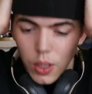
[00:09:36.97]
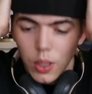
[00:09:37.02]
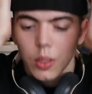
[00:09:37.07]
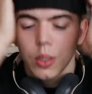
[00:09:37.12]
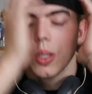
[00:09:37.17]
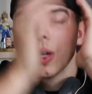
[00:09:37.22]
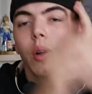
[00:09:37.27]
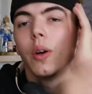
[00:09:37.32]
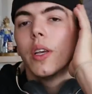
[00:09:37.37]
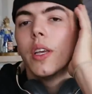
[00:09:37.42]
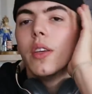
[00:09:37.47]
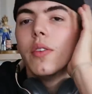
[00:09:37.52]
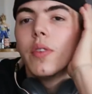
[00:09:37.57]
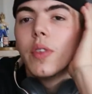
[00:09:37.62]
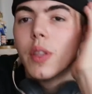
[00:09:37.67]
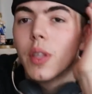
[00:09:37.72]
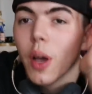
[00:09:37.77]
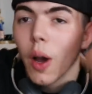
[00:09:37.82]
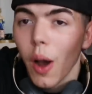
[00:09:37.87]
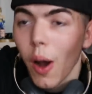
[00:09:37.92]
So
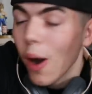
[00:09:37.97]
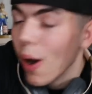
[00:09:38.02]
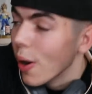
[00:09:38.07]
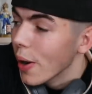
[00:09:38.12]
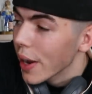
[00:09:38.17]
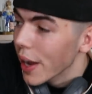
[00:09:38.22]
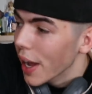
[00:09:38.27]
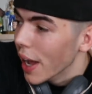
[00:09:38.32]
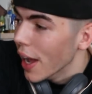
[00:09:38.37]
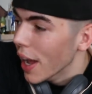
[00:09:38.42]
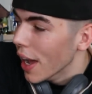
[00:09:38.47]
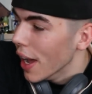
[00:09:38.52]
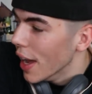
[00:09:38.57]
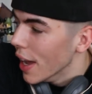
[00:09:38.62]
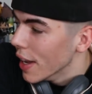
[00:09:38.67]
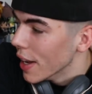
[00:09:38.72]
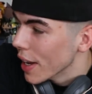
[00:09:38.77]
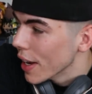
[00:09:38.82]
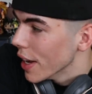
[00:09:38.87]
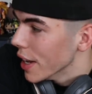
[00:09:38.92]
even the, oh and,
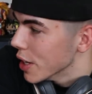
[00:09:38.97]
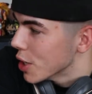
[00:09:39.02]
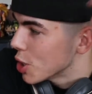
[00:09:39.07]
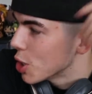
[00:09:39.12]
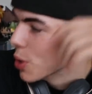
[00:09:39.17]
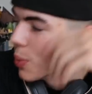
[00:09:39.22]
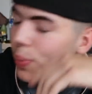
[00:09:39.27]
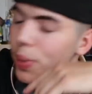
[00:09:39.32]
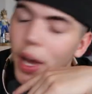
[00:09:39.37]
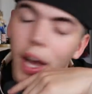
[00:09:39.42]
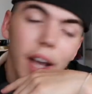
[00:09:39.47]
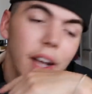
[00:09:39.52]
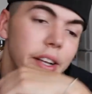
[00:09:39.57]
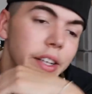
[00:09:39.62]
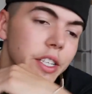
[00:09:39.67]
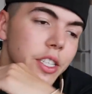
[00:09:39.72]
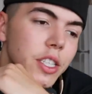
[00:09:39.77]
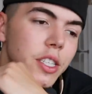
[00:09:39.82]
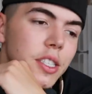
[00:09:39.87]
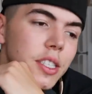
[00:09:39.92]
and I gotta ship
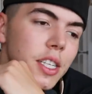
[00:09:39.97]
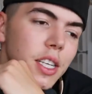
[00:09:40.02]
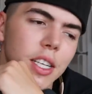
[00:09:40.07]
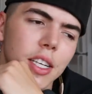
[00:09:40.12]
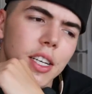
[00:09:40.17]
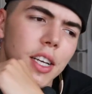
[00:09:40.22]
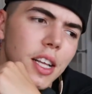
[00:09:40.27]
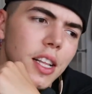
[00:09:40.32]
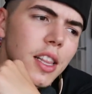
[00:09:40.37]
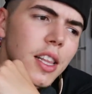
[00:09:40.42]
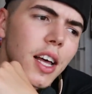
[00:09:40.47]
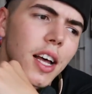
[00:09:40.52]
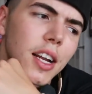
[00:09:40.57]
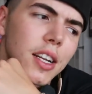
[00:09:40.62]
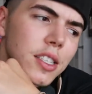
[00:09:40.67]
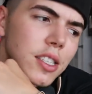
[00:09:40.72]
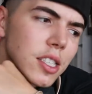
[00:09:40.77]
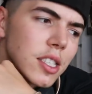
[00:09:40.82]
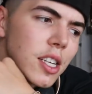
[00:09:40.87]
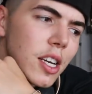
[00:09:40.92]
packages, like a
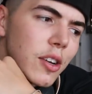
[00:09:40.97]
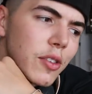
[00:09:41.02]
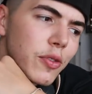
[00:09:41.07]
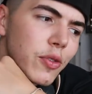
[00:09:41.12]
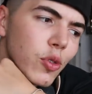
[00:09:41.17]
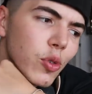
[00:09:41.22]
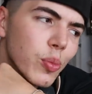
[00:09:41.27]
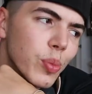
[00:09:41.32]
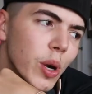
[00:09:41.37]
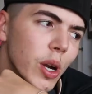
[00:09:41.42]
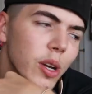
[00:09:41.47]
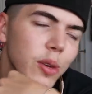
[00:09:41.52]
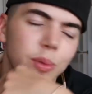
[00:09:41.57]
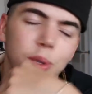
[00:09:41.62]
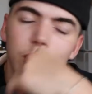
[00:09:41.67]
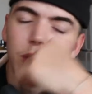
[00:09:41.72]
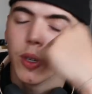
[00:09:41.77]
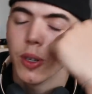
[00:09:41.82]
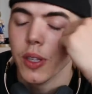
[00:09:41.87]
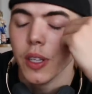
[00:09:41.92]
lot of stuff we'll probably
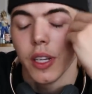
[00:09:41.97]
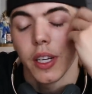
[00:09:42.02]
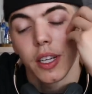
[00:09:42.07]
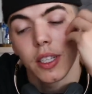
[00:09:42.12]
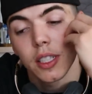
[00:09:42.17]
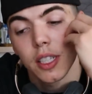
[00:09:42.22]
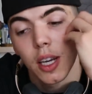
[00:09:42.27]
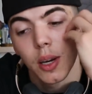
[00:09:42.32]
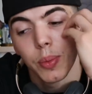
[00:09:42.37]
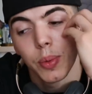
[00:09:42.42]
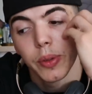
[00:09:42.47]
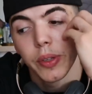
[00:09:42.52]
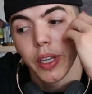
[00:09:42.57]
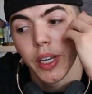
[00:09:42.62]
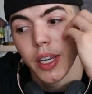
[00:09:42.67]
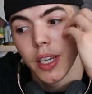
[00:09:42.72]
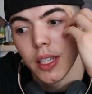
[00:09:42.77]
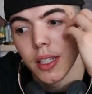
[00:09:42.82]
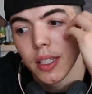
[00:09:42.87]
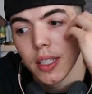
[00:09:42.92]
be doing the next couple
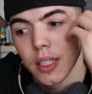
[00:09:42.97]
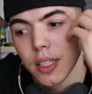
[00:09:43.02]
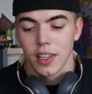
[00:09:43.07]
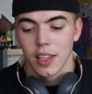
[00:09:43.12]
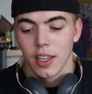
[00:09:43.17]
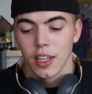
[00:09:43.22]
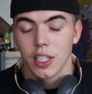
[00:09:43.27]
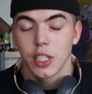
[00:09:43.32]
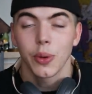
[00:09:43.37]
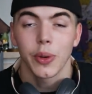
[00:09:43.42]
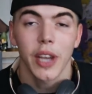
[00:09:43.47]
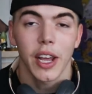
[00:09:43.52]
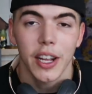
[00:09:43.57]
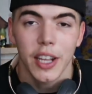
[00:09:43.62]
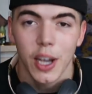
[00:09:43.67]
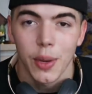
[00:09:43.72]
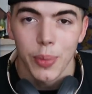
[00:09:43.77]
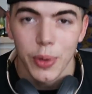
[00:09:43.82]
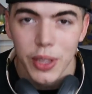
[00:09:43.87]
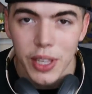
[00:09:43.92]
days. So we got a
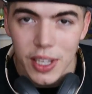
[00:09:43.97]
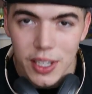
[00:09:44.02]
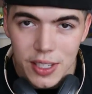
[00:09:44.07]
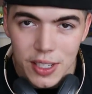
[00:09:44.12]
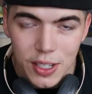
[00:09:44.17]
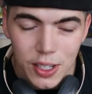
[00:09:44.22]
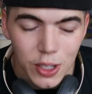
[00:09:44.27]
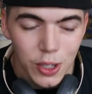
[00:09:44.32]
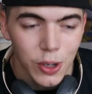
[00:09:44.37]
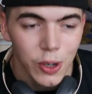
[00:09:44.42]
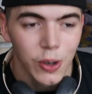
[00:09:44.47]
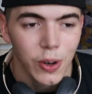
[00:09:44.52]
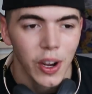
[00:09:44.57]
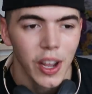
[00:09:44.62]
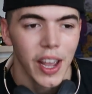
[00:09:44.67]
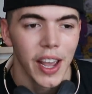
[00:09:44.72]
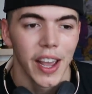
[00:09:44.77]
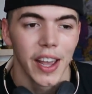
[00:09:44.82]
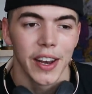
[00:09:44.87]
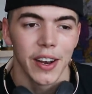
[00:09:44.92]
couple things to do,
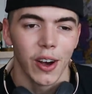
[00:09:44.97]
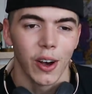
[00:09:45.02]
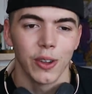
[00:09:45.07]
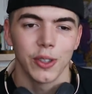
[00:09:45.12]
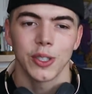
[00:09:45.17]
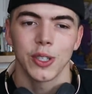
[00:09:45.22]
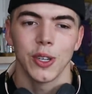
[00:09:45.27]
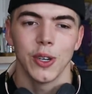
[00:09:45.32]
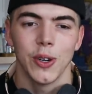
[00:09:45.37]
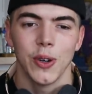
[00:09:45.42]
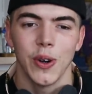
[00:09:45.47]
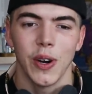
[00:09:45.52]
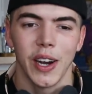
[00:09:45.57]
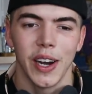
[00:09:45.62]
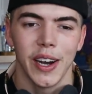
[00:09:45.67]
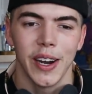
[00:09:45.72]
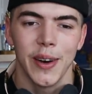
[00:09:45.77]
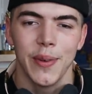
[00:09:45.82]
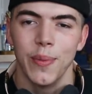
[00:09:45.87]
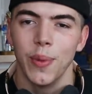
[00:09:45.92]
and also
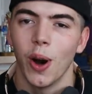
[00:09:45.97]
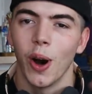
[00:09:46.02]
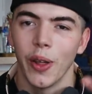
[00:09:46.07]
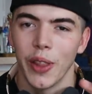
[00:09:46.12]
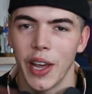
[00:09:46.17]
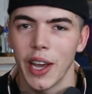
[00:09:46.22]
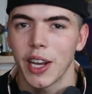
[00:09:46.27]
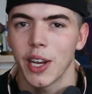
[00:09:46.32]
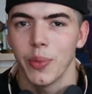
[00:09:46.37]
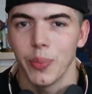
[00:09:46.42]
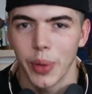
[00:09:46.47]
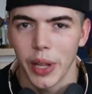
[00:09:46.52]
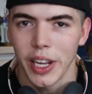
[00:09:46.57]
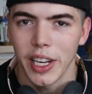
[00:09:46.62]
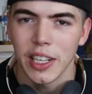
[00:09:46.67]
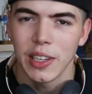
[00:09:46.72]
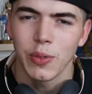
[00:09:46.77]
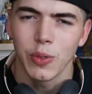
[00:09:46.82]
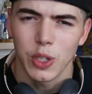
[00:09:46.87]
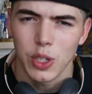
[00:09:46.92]
um, all that
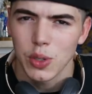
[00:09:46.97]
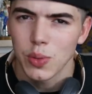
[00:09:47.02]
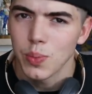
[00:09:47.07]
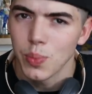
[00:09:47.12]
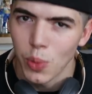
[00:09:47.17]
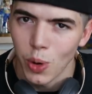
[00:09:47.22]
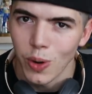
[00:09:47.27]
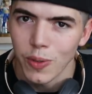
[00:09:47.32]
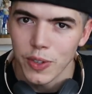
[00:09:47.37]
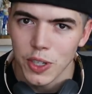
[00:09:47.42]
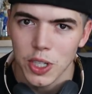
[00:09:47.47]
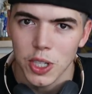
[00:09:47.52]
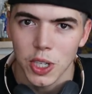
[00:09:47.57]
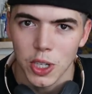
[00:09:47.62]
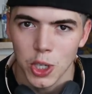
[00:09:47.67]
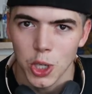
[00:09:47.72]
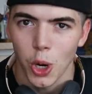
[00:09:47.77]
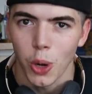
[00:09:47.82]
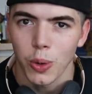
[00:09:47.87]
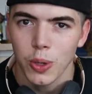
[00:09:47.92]
complaining was more of just a
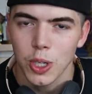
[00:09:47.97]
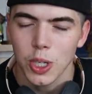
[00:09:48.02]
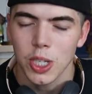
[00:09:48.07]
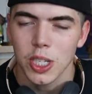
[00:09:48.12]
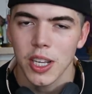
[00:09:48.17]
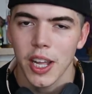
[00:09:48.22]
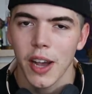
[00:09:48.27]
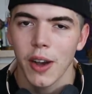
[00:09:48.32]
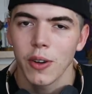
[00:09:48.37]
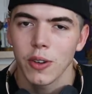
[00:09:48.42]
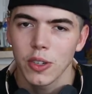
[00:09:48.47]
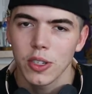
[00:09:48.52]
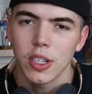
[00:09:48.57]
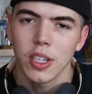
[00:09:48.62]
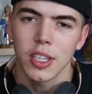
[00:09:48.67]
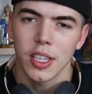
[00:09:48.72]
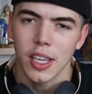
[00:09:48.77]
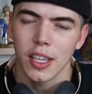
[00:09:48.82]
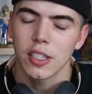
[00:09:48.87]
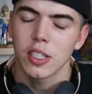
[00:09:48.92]
joke just now,
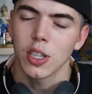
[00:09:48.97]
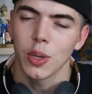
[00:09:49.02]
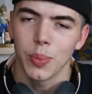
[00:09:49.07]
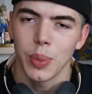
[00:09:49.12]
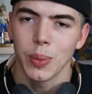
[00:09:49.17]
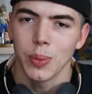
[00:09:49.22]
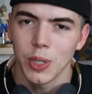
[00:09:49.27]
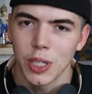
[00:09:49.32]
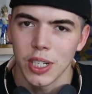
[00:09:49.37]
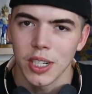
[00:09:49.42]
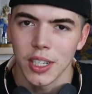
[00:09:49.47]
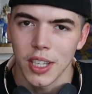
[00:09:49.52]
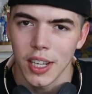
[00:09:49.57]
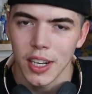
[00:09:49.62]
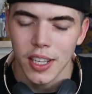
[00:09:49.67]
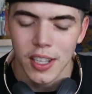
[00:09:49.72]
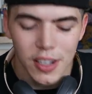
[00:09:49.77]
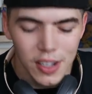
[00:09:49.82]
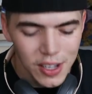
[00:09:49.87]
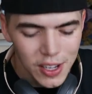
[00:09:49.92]
in case some people didn't
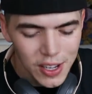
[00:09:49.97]
get it.